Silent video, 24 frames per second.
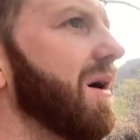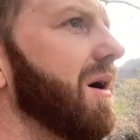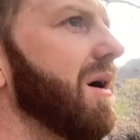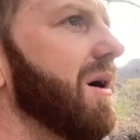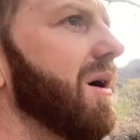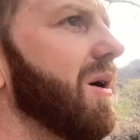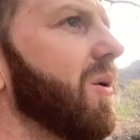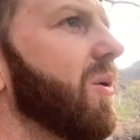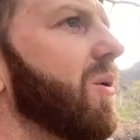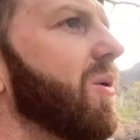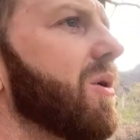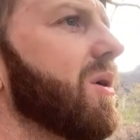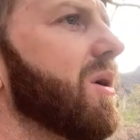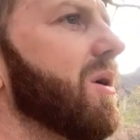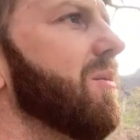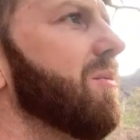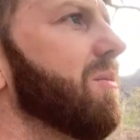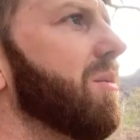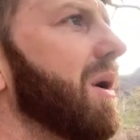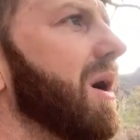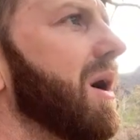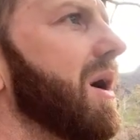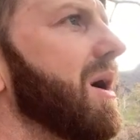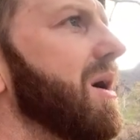Oregon
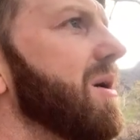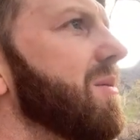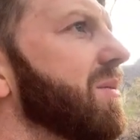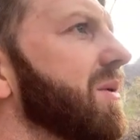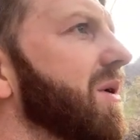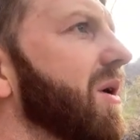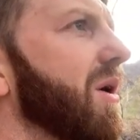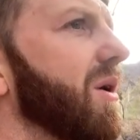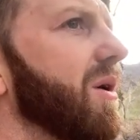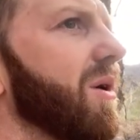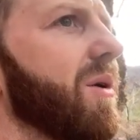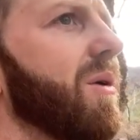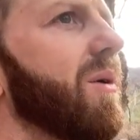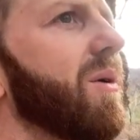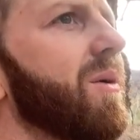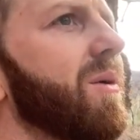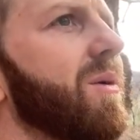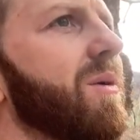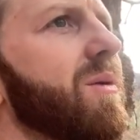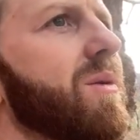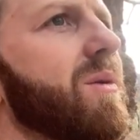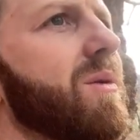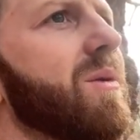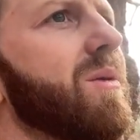pipe,
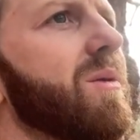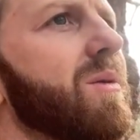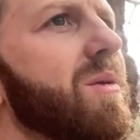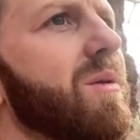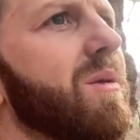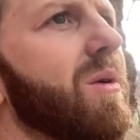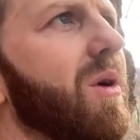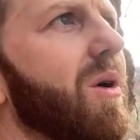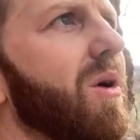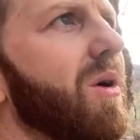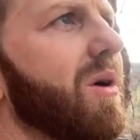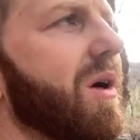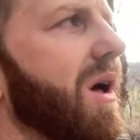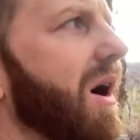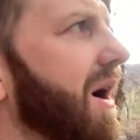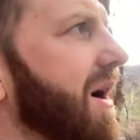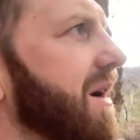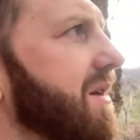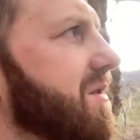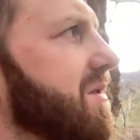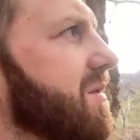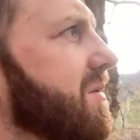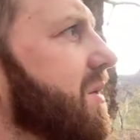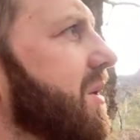cardon, all
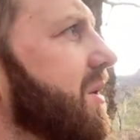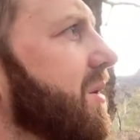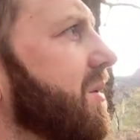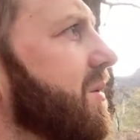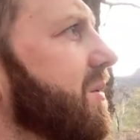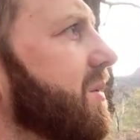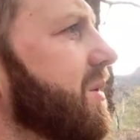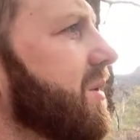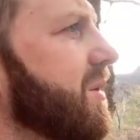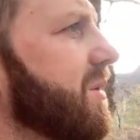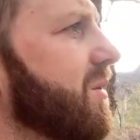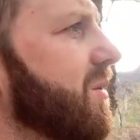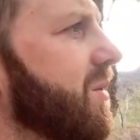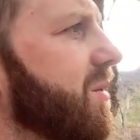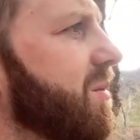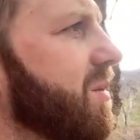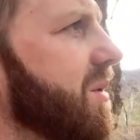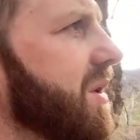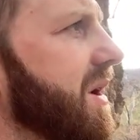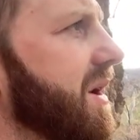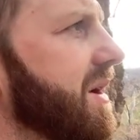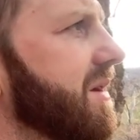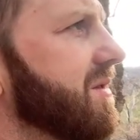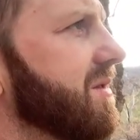kinds of other really cool
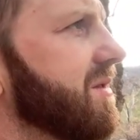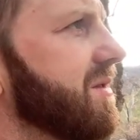plants.